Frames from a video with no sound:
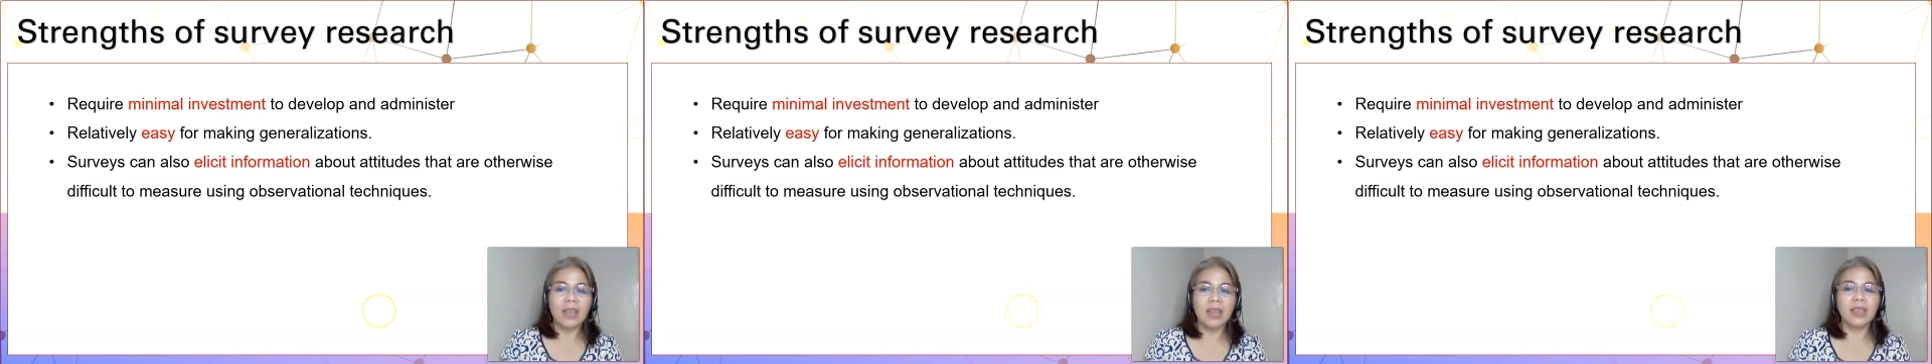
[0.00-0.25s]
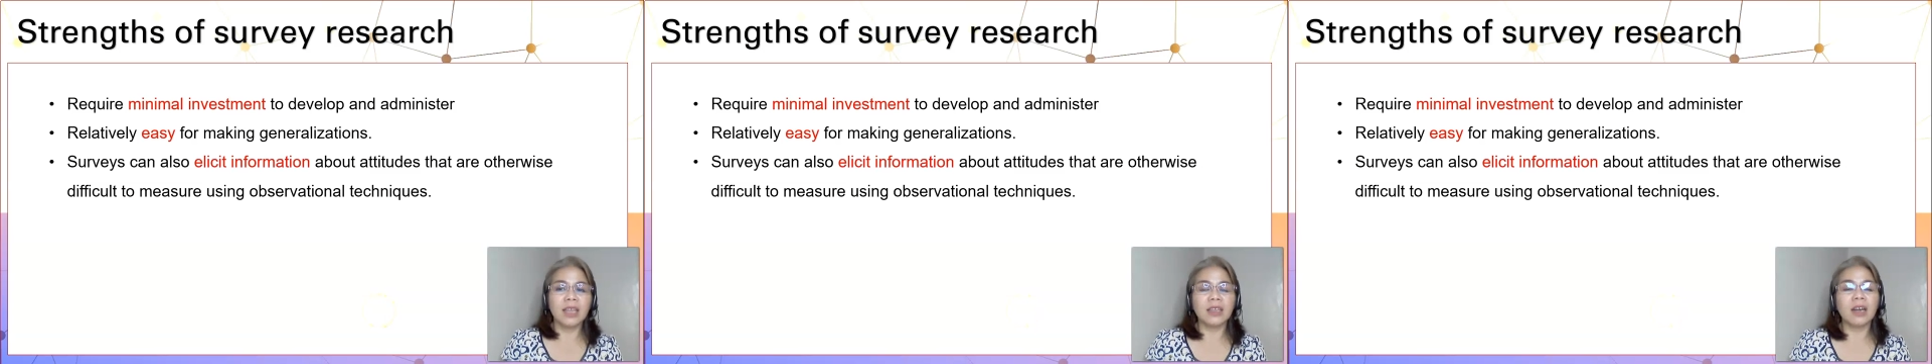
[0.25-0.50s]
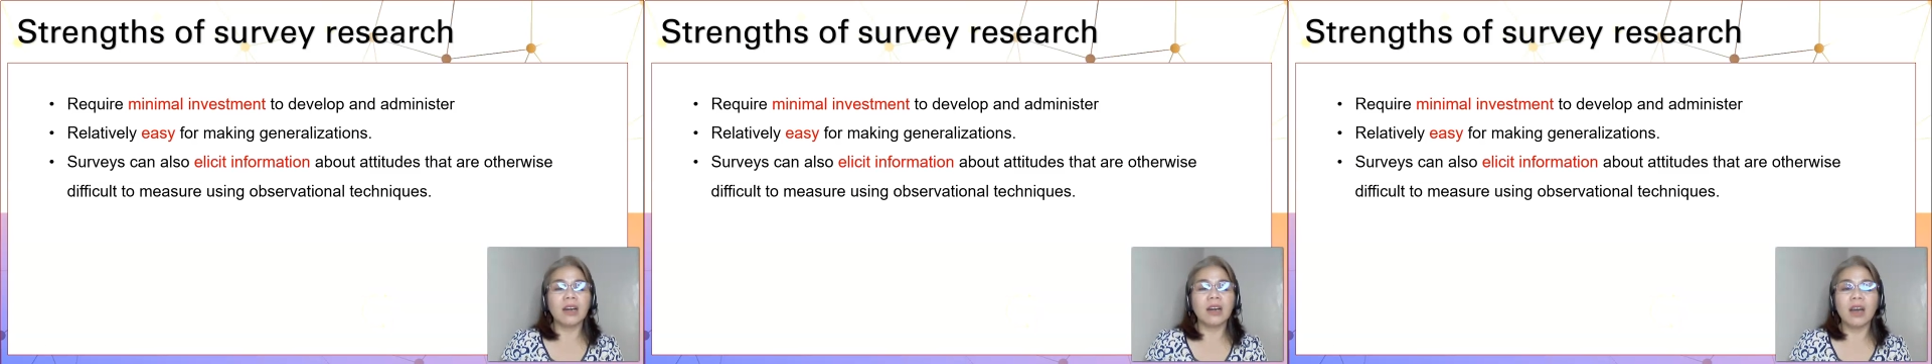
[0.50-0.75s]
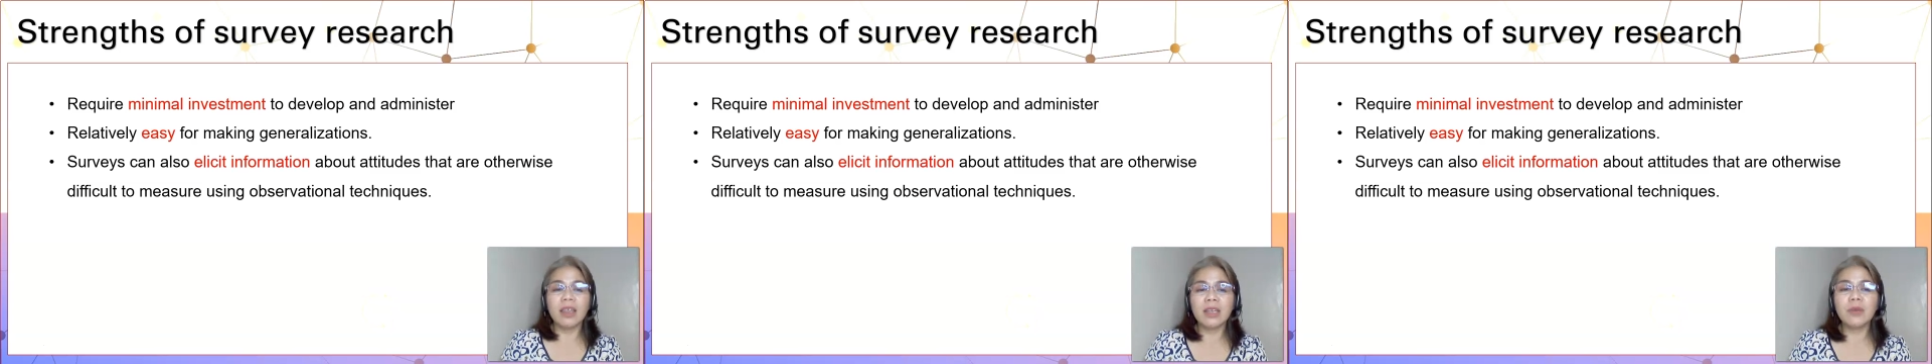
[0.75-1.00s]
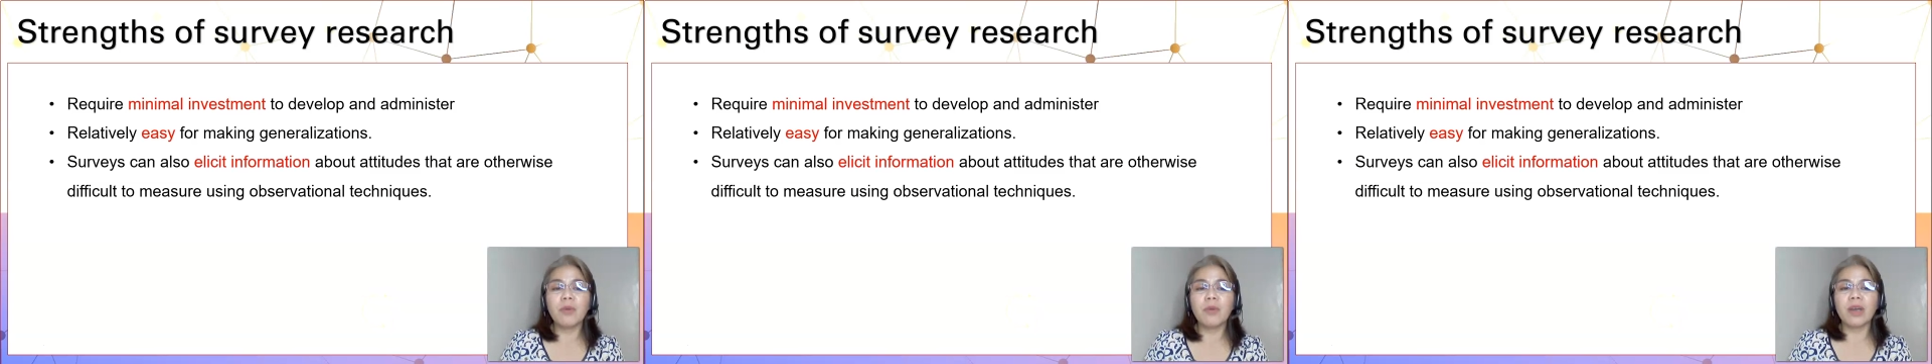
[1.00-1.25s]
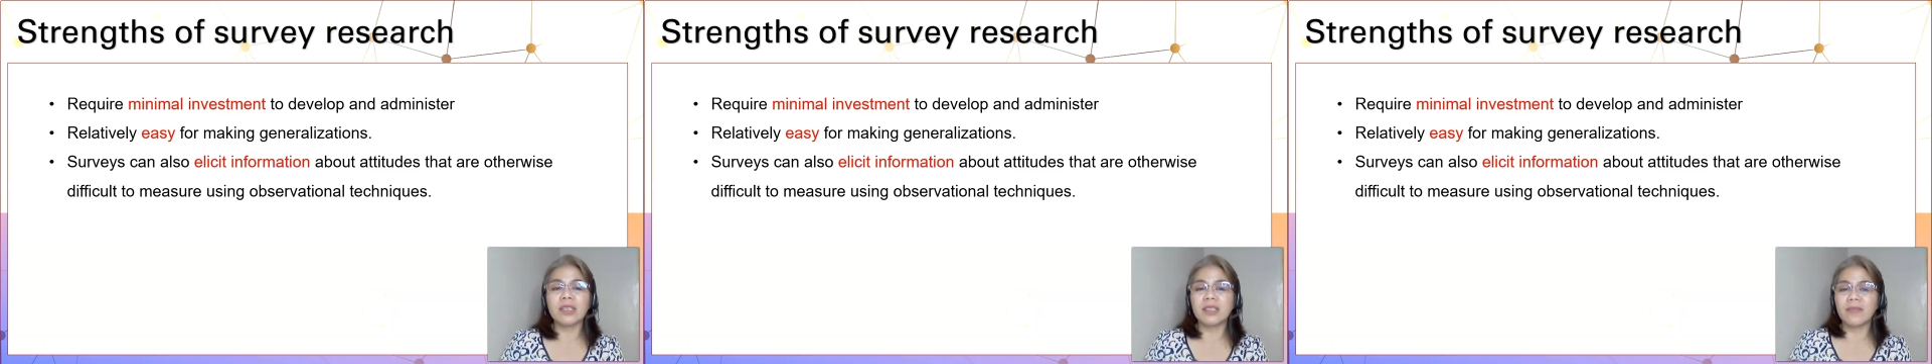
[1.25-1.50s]
that are
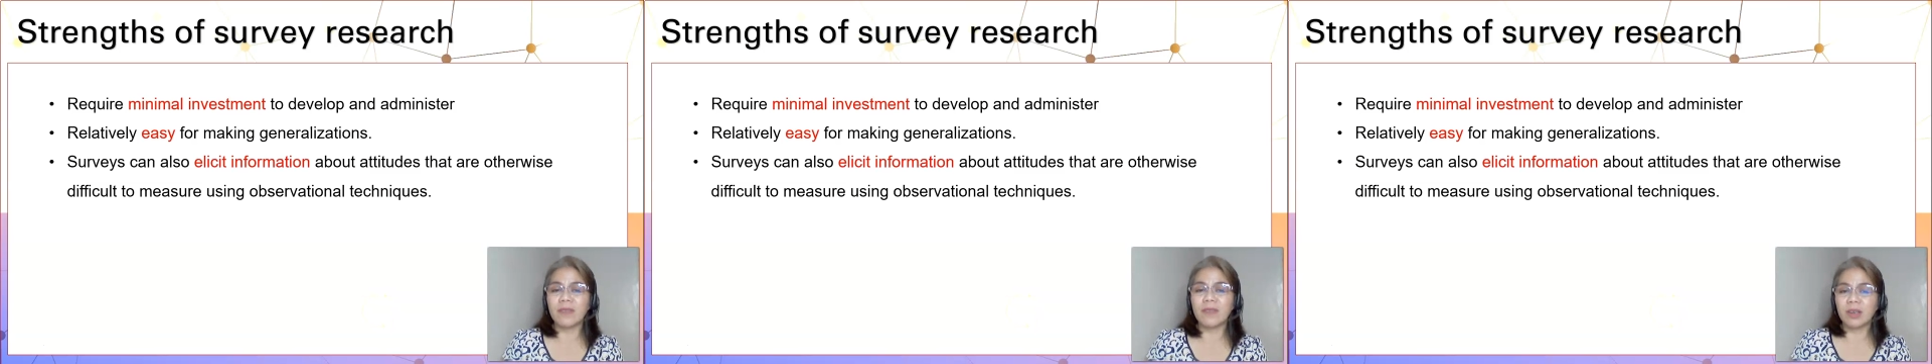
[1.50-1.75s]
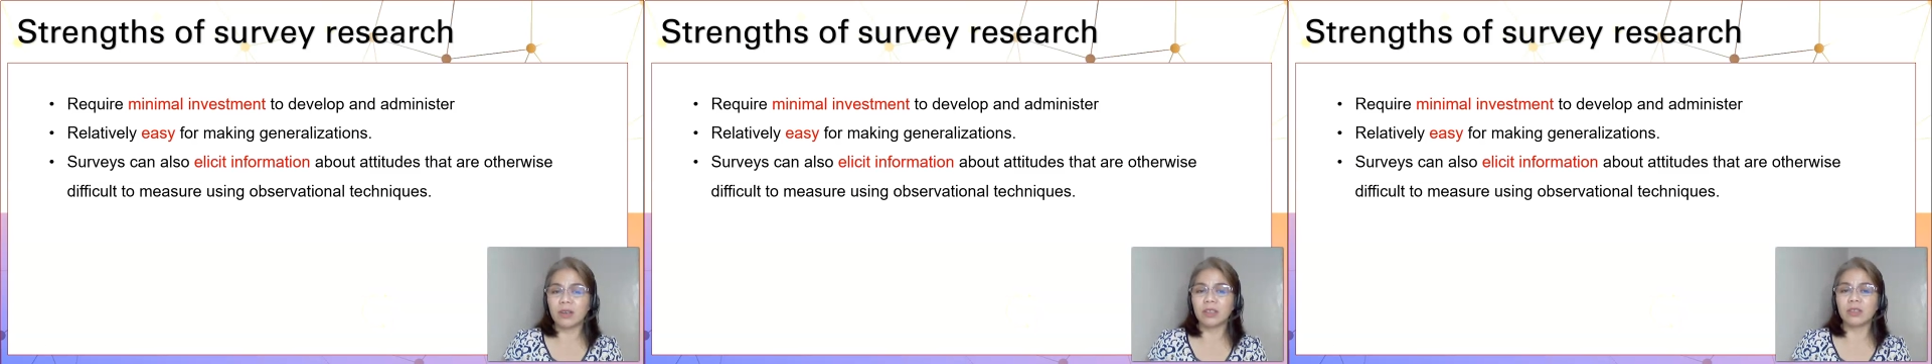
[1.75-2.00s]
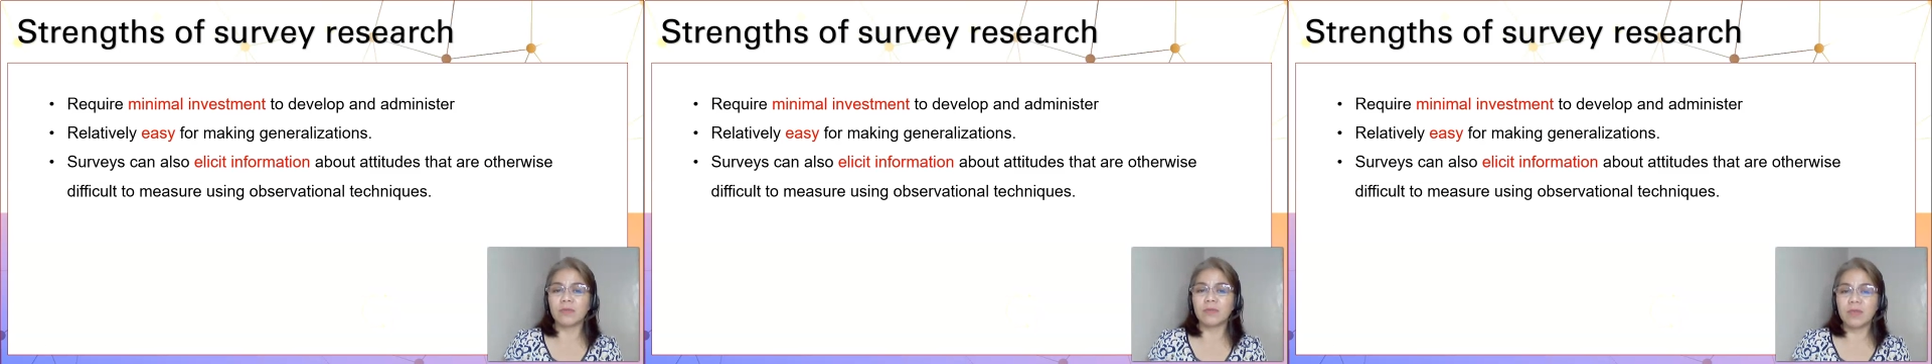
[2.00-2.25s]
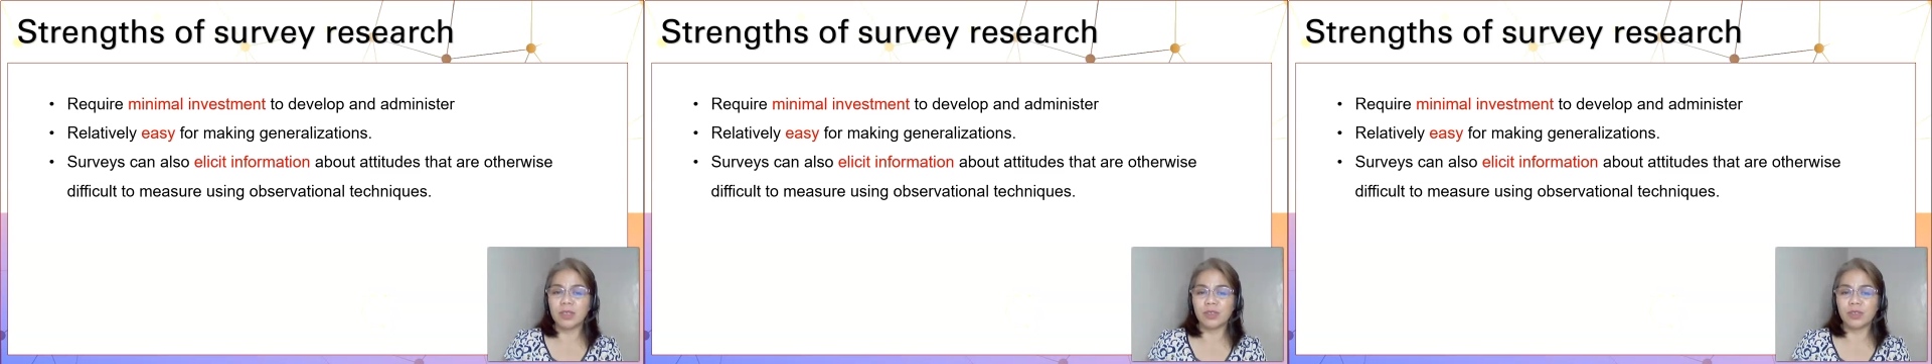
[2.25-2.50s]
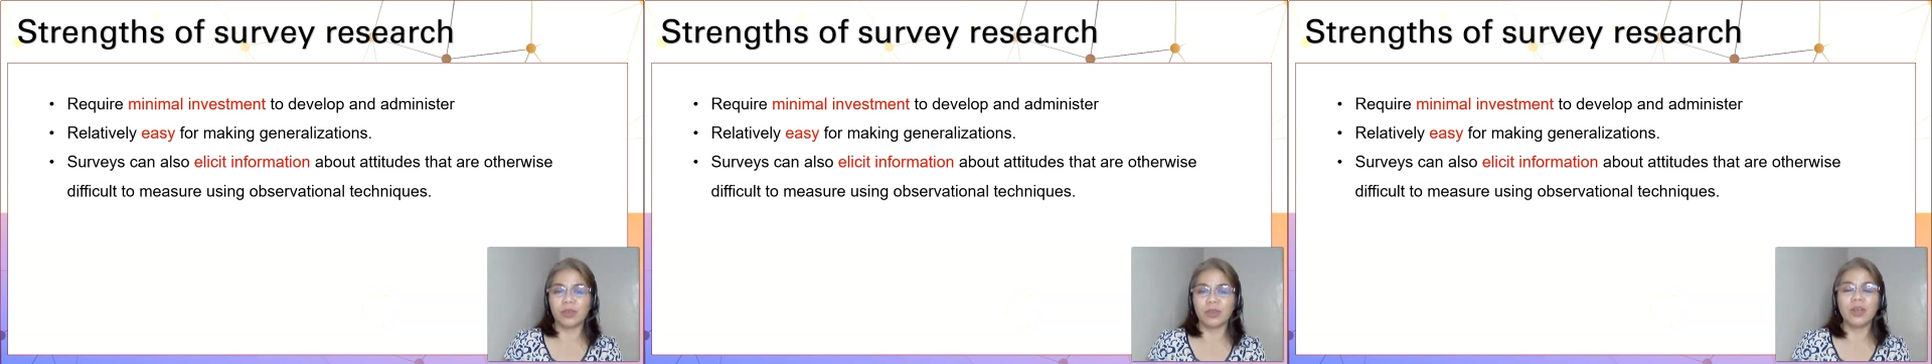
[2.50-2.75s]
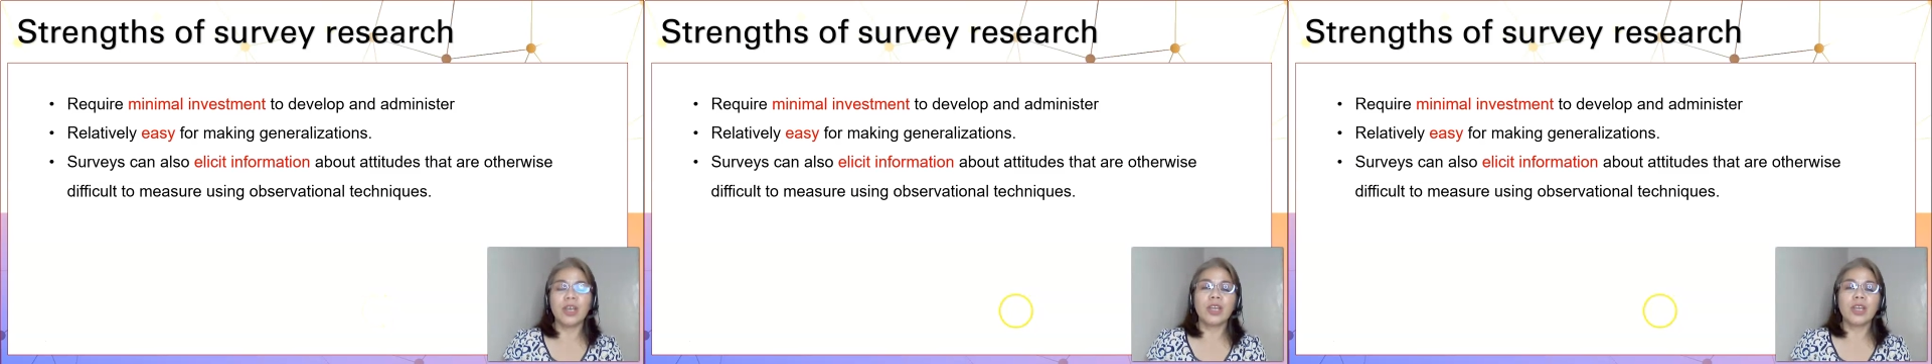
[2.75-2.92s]
otherwise difficult to measure